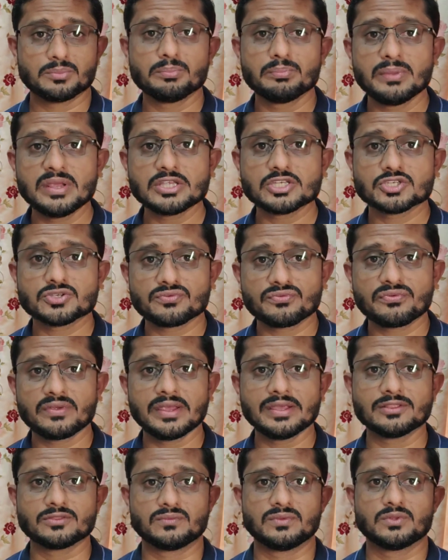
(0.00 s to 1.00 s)
mix
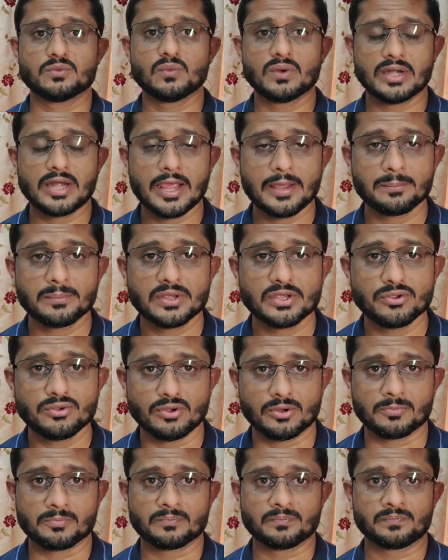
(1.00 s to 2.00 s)
faith with what I'm here.